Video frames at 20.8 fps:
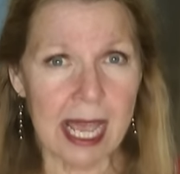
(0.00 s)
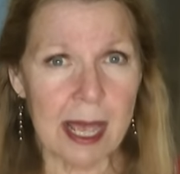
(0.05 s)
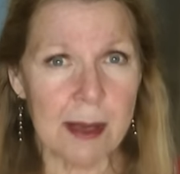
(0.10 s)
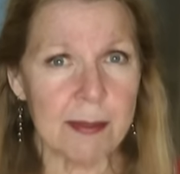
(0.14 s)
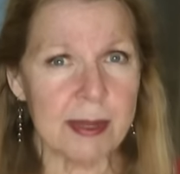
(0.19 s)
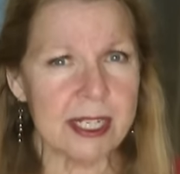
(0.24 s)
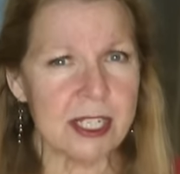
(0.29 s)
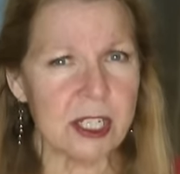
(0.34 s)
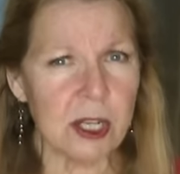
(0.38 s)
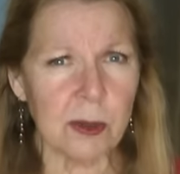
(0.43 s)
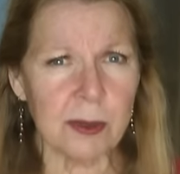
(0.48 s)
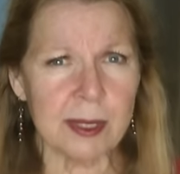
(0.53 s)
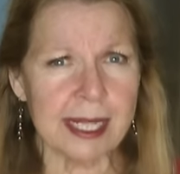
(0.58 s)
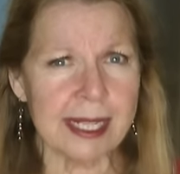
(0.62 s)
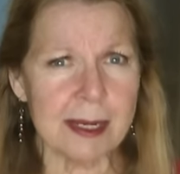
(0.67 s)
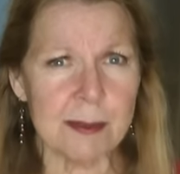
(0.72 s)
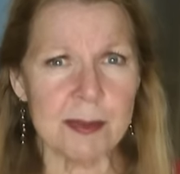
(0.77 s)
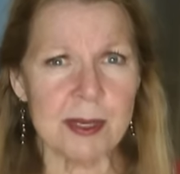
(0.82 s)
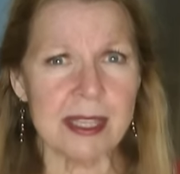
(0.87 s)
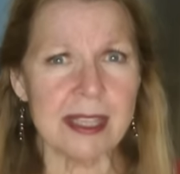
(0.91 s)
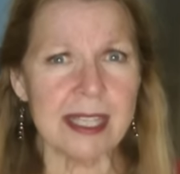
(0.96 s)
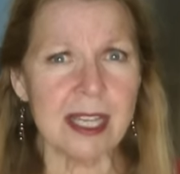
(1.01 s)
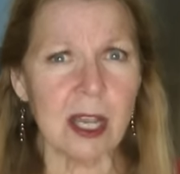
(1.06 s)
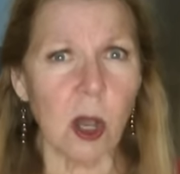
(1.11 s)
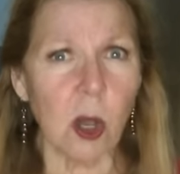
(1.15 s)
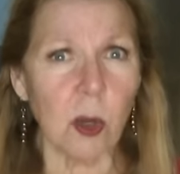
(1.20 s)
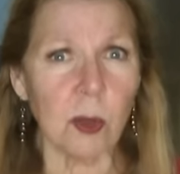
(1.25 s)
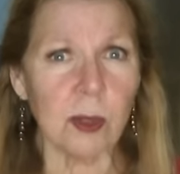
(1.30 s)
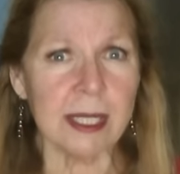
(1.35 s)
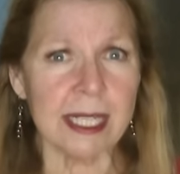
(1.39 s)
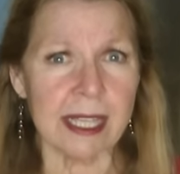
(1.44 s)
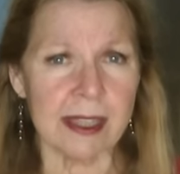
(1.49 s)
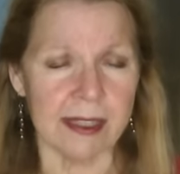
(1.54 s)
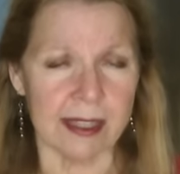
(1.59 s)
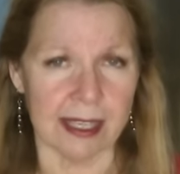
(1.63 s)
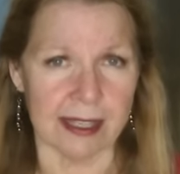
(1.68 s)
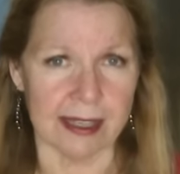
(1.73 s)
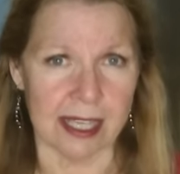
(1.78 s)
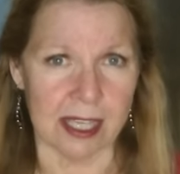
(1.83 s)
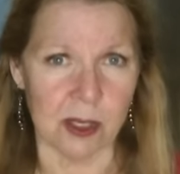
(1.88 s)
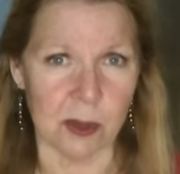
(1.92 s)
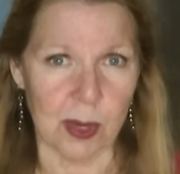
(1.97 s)
but don't let it be the only thing
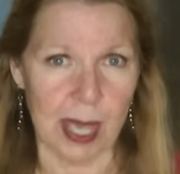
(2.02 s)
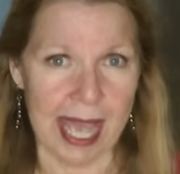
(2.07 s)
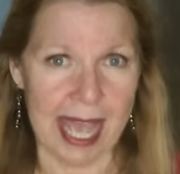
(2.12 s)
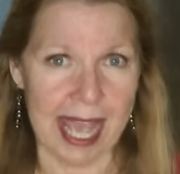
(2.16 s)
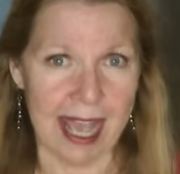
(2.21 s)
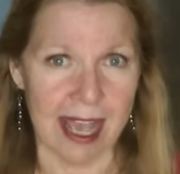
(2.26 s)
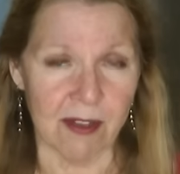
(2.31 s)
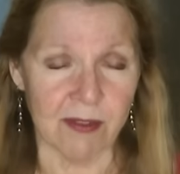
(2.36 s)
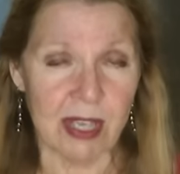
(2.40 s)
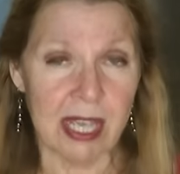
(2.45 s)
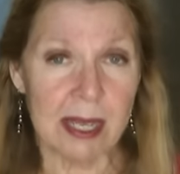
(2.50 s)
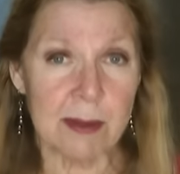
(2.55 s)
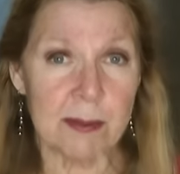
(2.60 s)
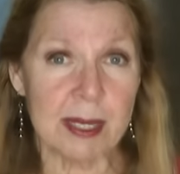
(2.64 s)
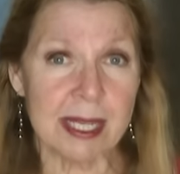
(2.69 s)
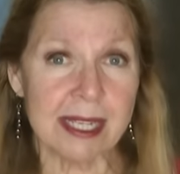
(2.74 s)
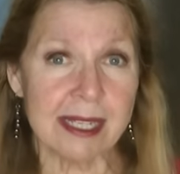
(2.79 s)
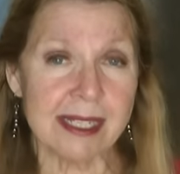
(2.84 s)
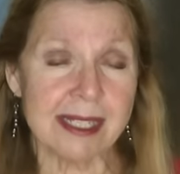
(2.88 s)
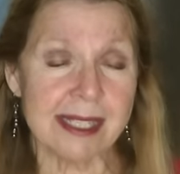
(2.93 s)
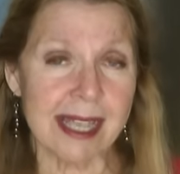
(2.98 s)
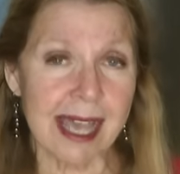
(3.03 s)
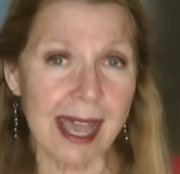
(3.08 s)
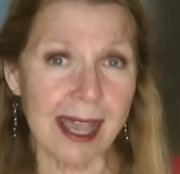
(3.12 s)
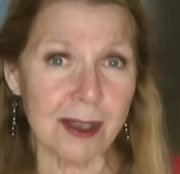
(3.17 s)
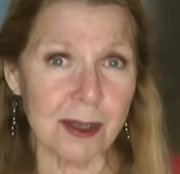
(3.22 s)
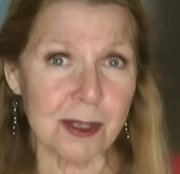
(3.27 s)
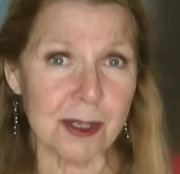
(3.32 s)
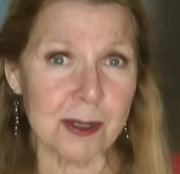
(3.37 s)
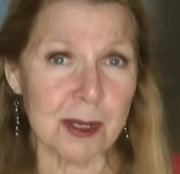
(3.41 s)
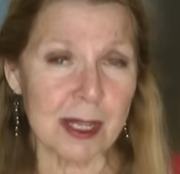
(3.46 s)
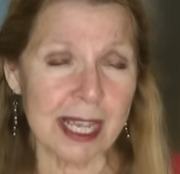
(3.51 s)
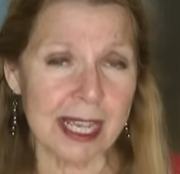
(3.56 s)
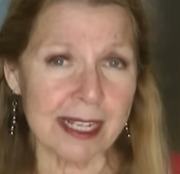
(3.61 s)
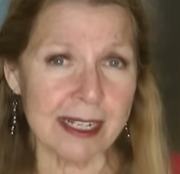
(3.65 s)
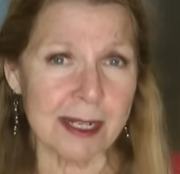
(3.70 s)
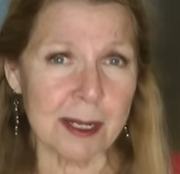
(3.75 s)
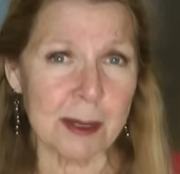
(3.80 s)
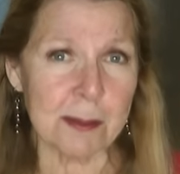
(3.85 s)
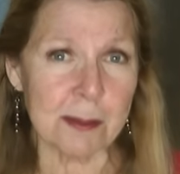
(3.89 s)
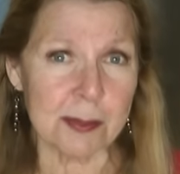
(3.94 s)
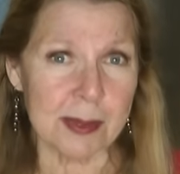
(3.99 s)
that you have, because that could end
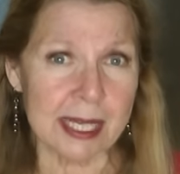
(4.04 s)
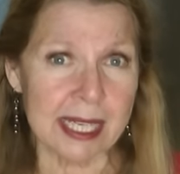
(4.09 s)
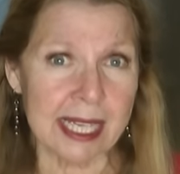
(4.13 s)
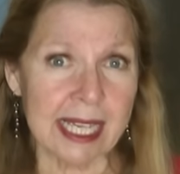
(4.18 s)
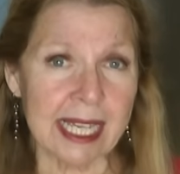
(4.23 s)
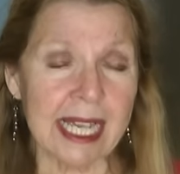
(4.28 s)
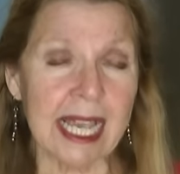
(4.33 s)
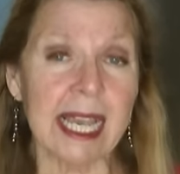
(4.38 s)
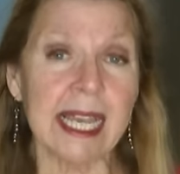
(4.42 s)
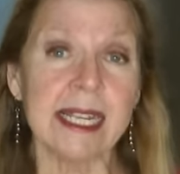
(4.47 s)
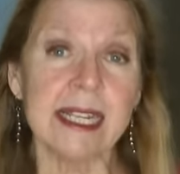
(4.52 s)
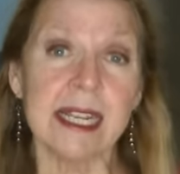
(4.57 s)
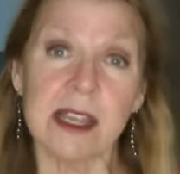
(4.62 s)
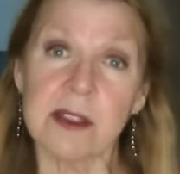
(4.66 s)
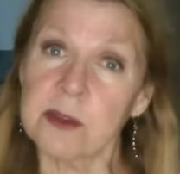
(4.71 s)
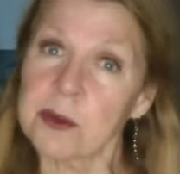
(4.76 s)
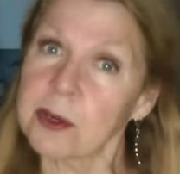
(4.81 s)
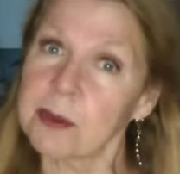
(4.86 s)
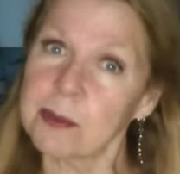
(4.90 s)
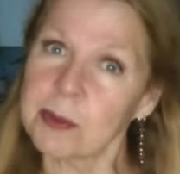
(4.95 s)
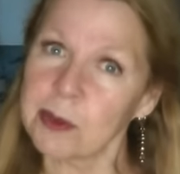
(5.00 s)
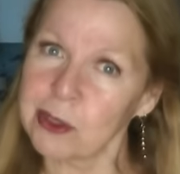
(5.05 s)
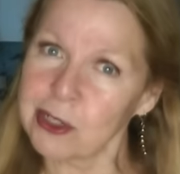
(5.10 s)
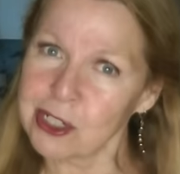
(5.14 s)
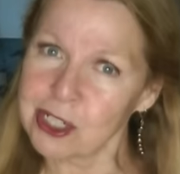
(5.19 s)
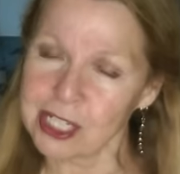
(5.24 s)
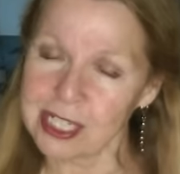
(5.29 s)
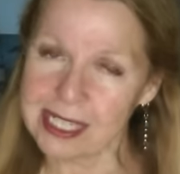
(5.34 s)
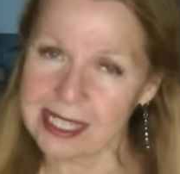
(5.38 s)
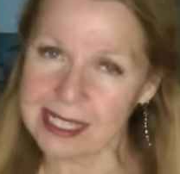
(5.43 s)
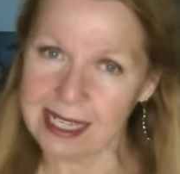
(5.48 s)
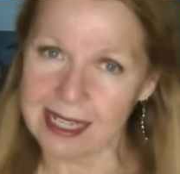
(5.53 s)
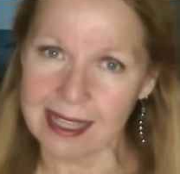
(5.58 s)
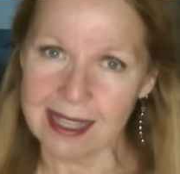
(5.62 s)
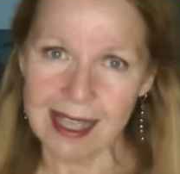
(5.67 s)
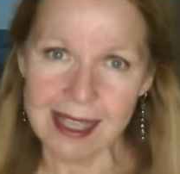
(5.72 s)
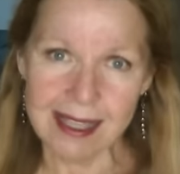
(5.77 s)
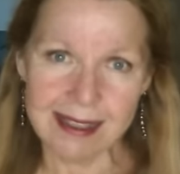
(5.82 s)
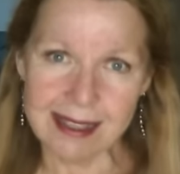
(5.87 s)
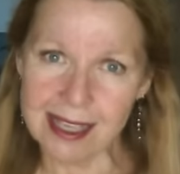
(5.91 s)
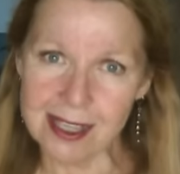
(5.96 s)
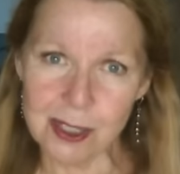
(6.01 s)
up being another emergency
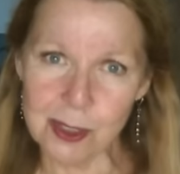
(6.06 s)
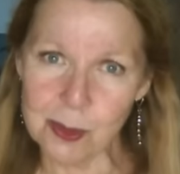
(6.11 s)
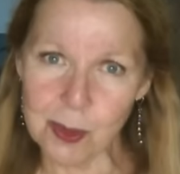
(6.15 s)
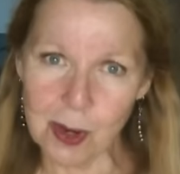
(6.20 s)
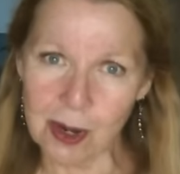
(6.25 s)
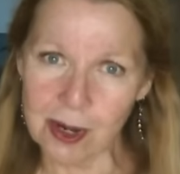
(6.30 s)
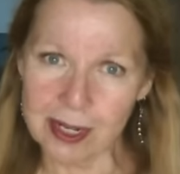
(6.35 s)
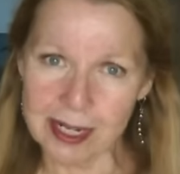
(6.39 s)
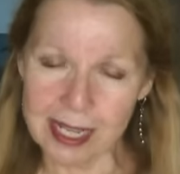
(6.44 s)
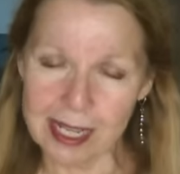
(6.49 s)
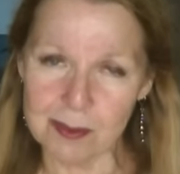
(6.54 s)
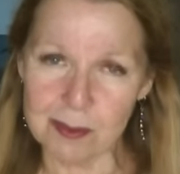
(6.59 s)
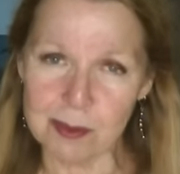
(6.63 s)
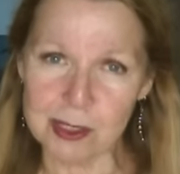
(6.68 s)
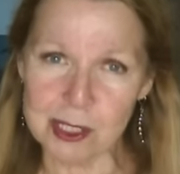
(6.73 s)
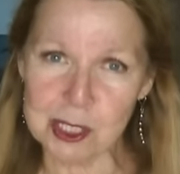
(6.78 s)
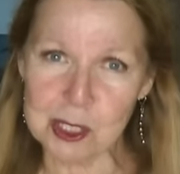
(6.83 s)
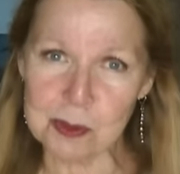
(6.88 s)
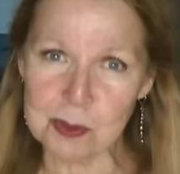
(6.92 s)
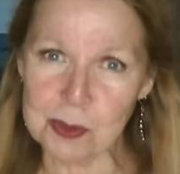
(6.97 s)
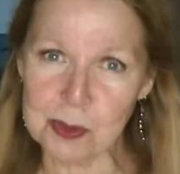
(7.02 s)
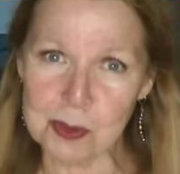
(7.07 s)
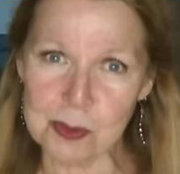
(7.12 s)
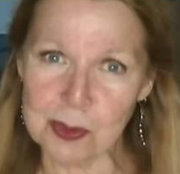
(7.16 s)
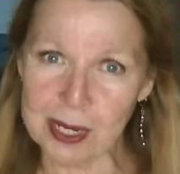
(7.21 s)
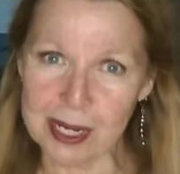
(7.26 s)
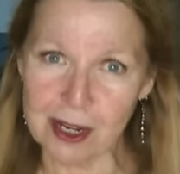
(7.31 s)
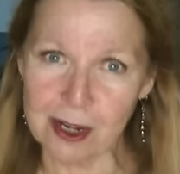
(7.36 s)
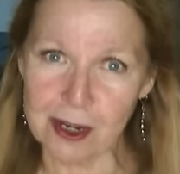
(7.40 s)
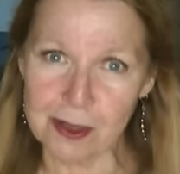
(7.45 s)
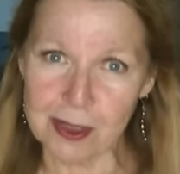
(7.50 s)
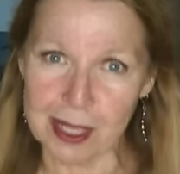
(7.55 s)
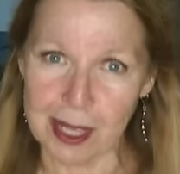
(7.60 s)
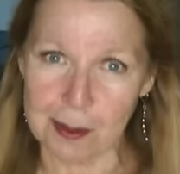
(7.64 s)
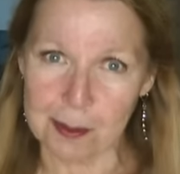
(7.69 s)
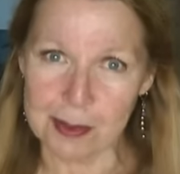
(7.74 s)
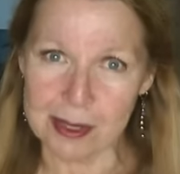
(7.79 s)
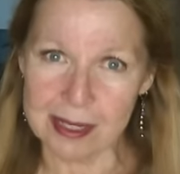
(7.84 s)
that you aren't able to prepare them.